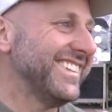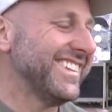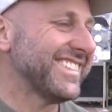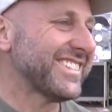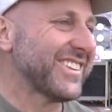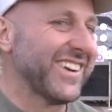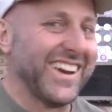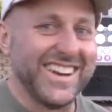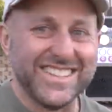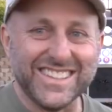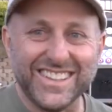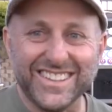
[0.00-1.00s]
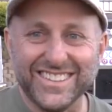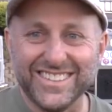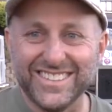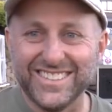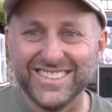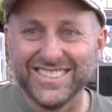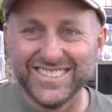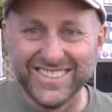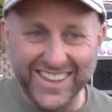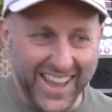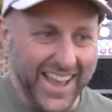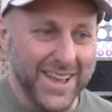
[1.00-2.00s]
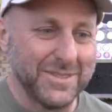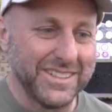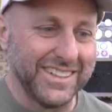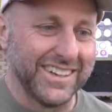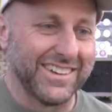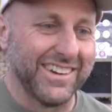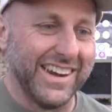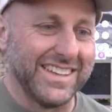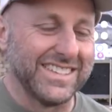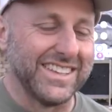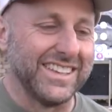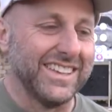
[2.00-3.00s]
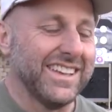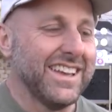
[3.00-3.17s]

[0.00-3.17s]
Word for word: It's crazy. Absolutely crazy.